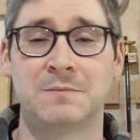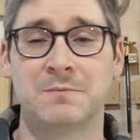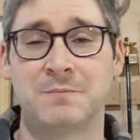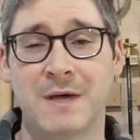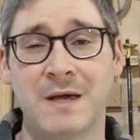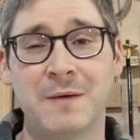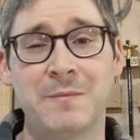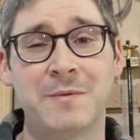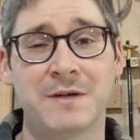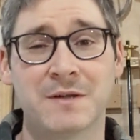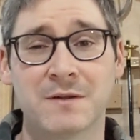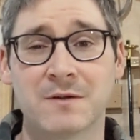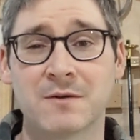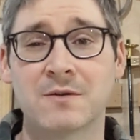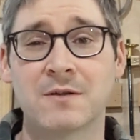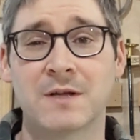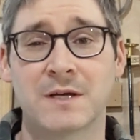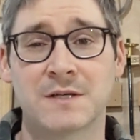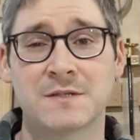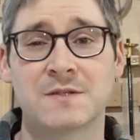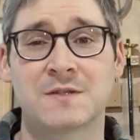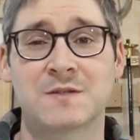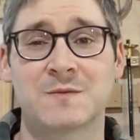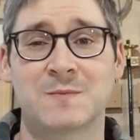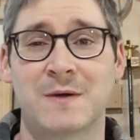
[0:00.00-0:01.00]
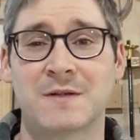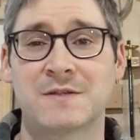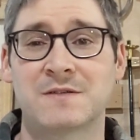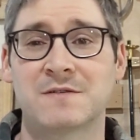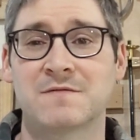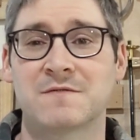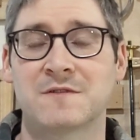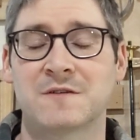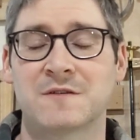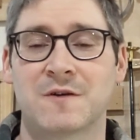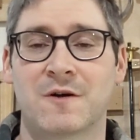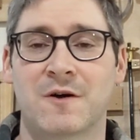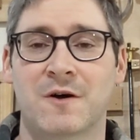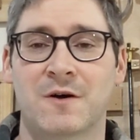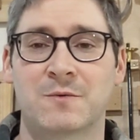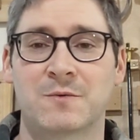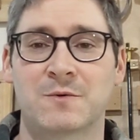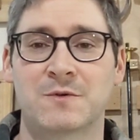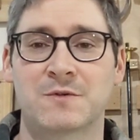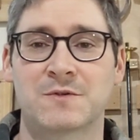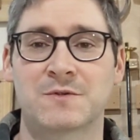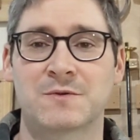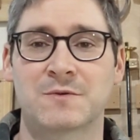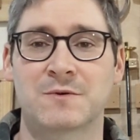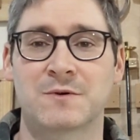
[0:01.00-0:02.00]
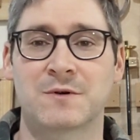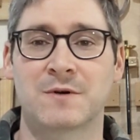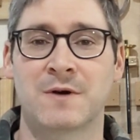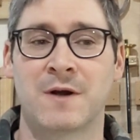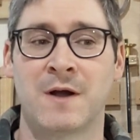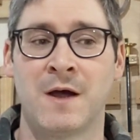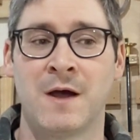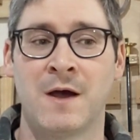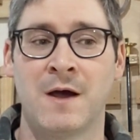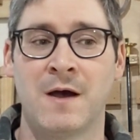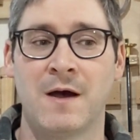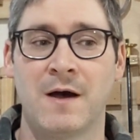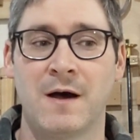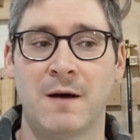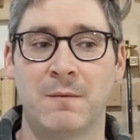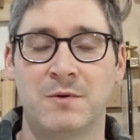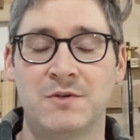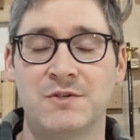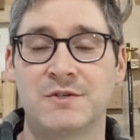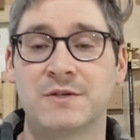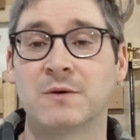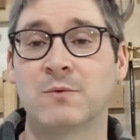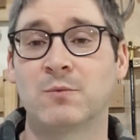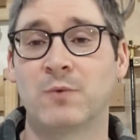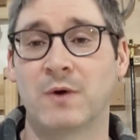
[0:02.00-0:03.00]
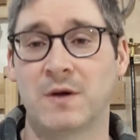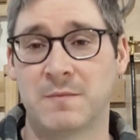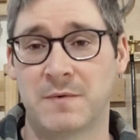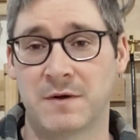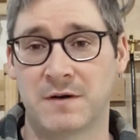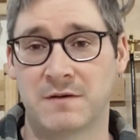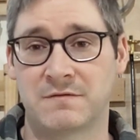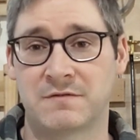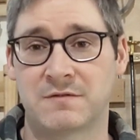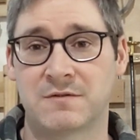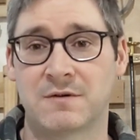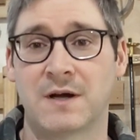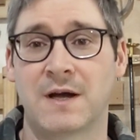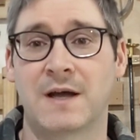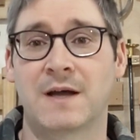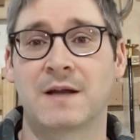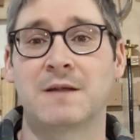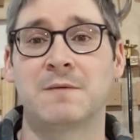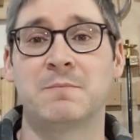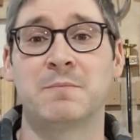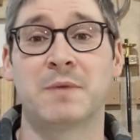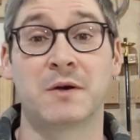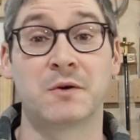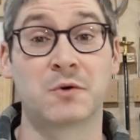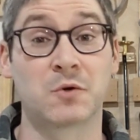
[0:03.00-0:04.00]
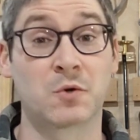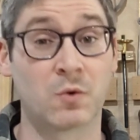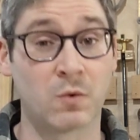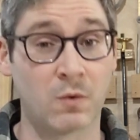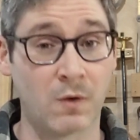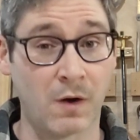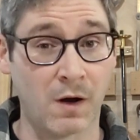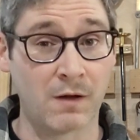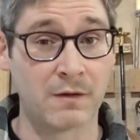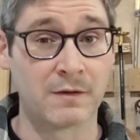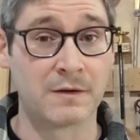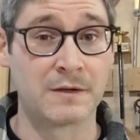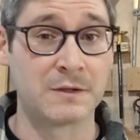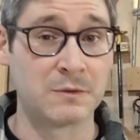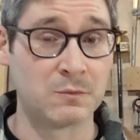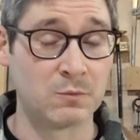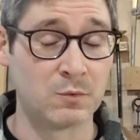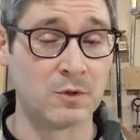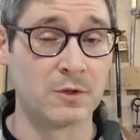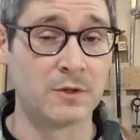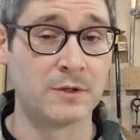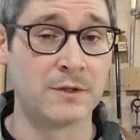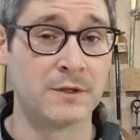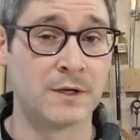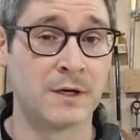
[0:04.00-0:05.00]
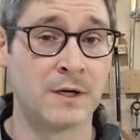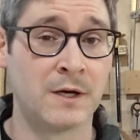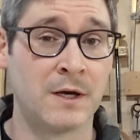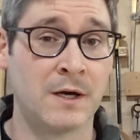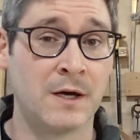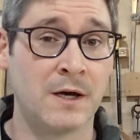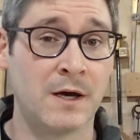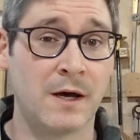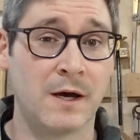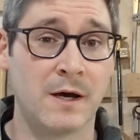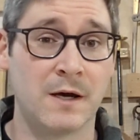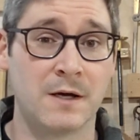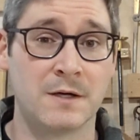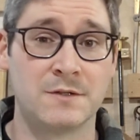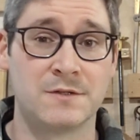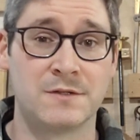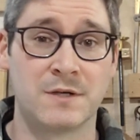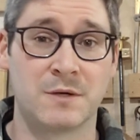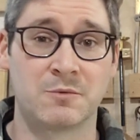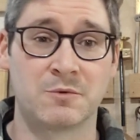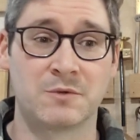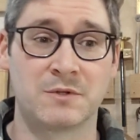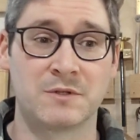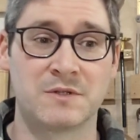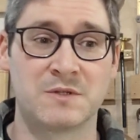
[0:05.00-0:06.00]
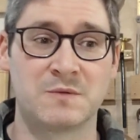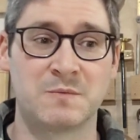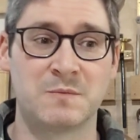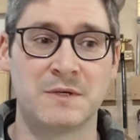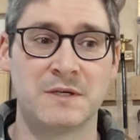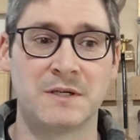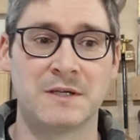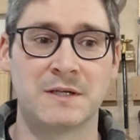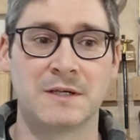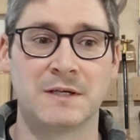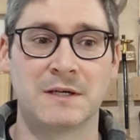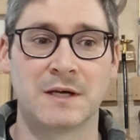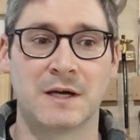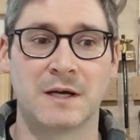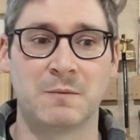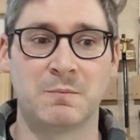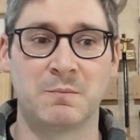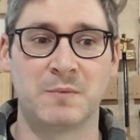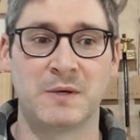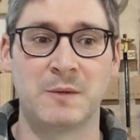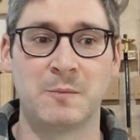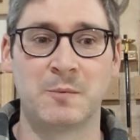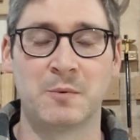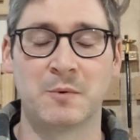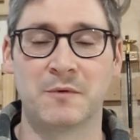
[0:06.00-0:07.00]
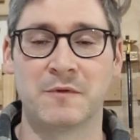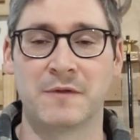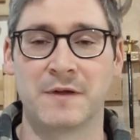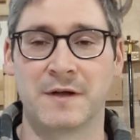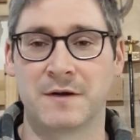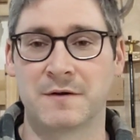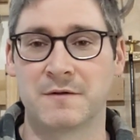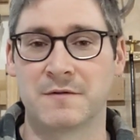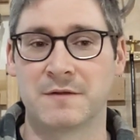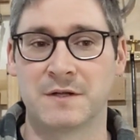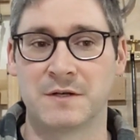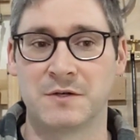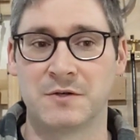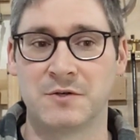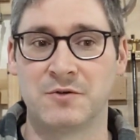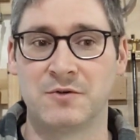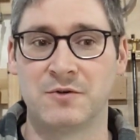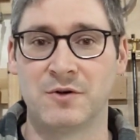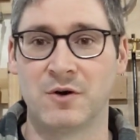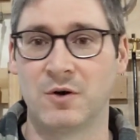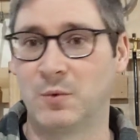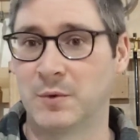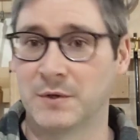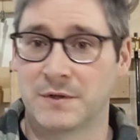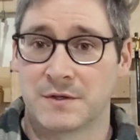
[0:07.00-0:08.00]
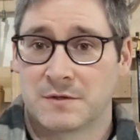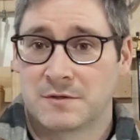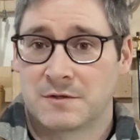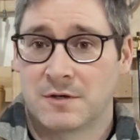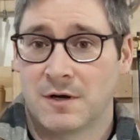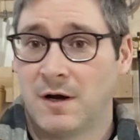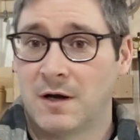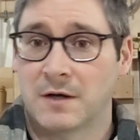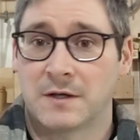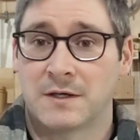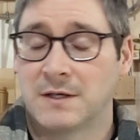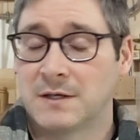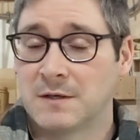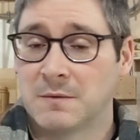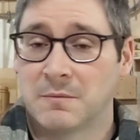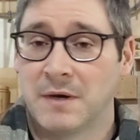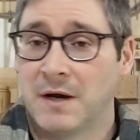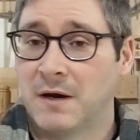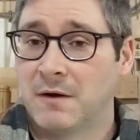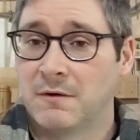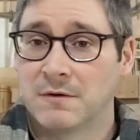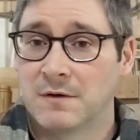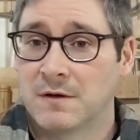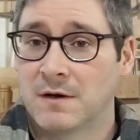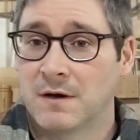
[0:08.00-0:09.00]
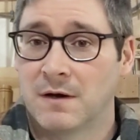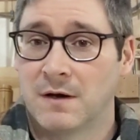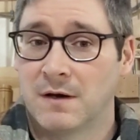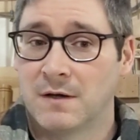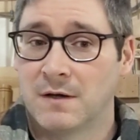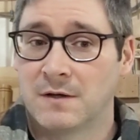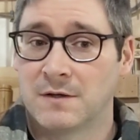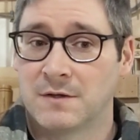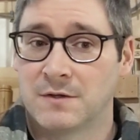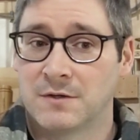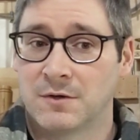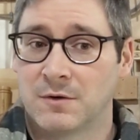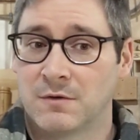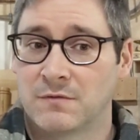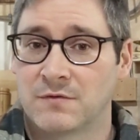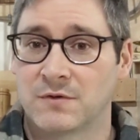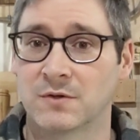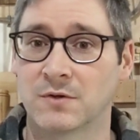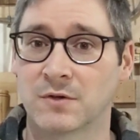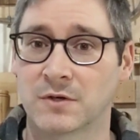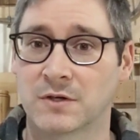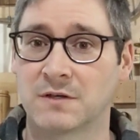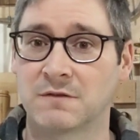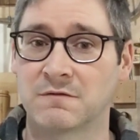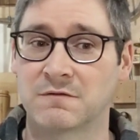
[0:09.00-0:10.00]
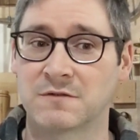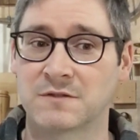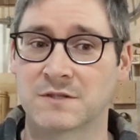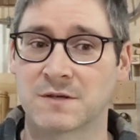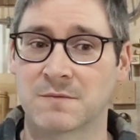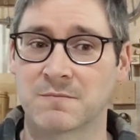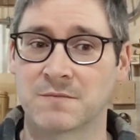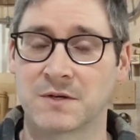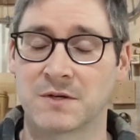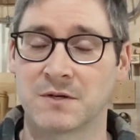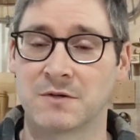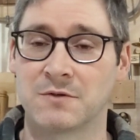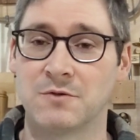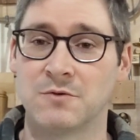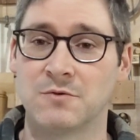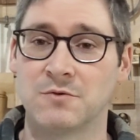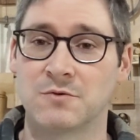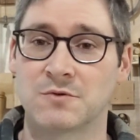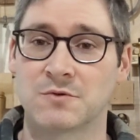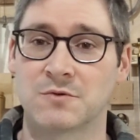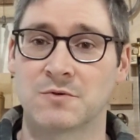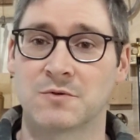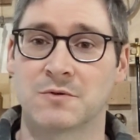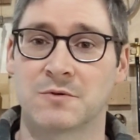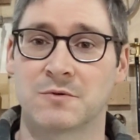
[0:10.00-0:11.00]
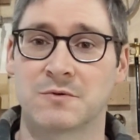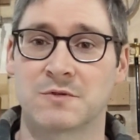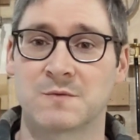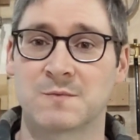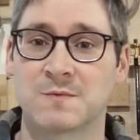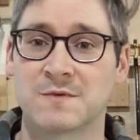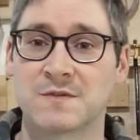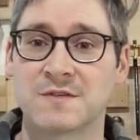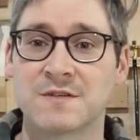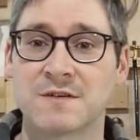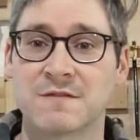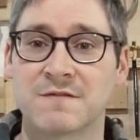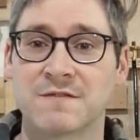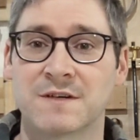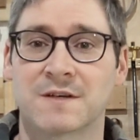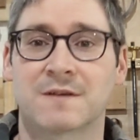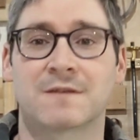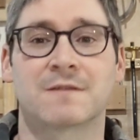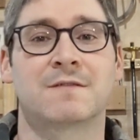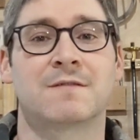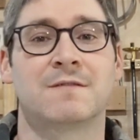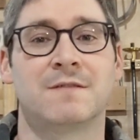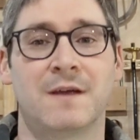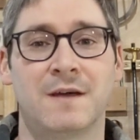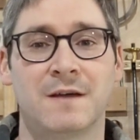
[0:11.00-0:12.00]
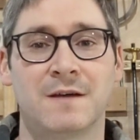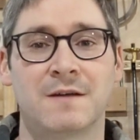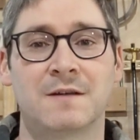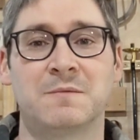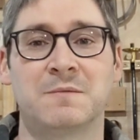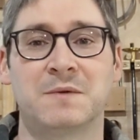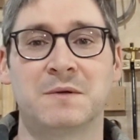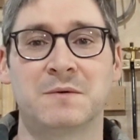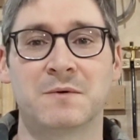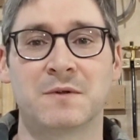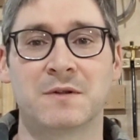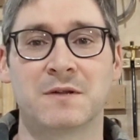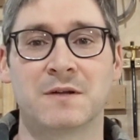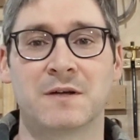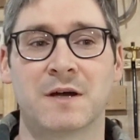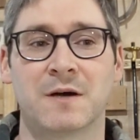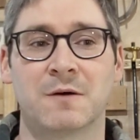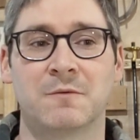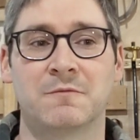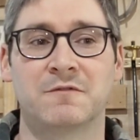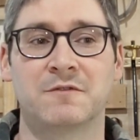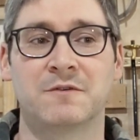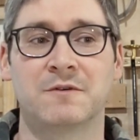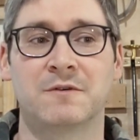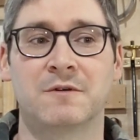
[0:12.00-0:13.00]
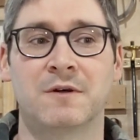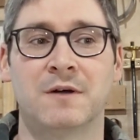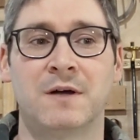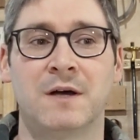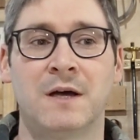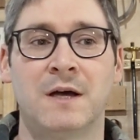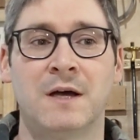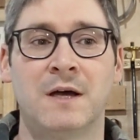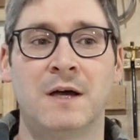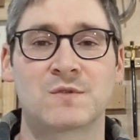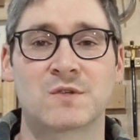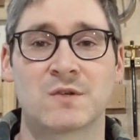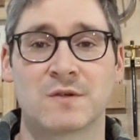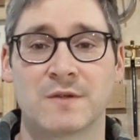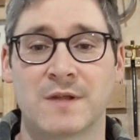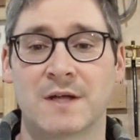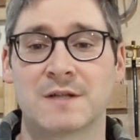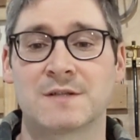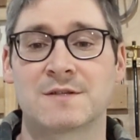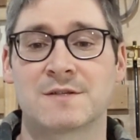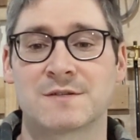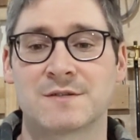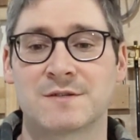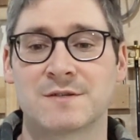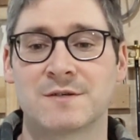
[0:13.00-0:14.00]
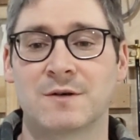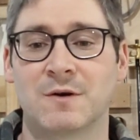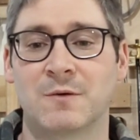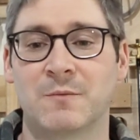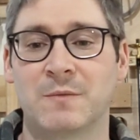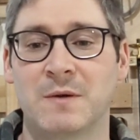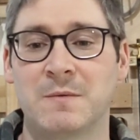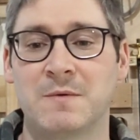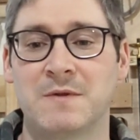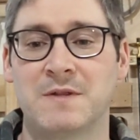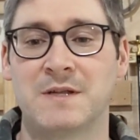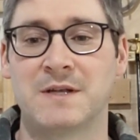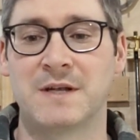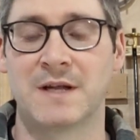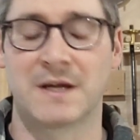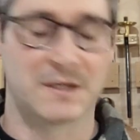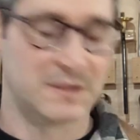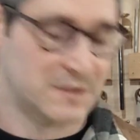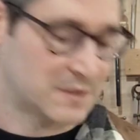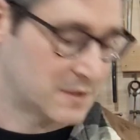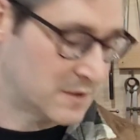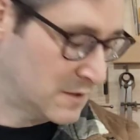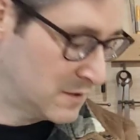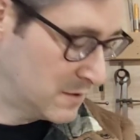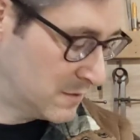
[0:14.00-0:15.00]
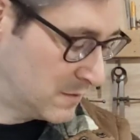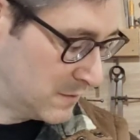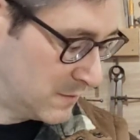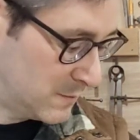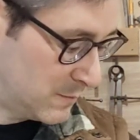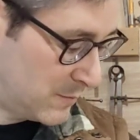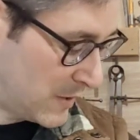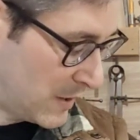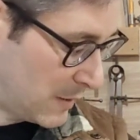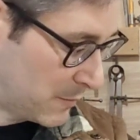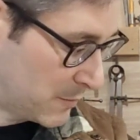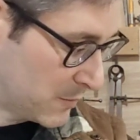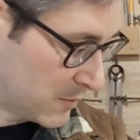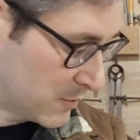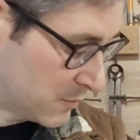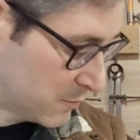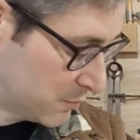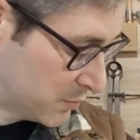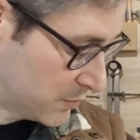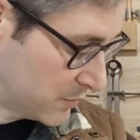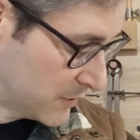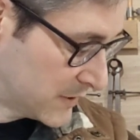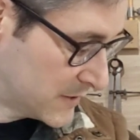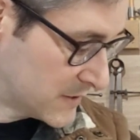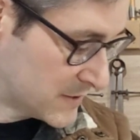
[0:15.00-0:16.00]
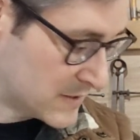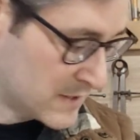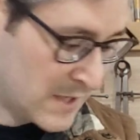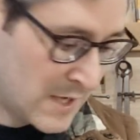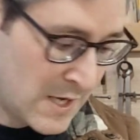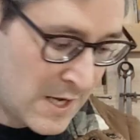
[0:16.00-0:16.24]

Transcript: maybe a little less expensive than the hardware store, but you get way better variety, better quality wood, generally speaking, and people there that know what they're talking about. If you're looking for something unusual or specific, they can be really helpful. So that's maybe the next popular place.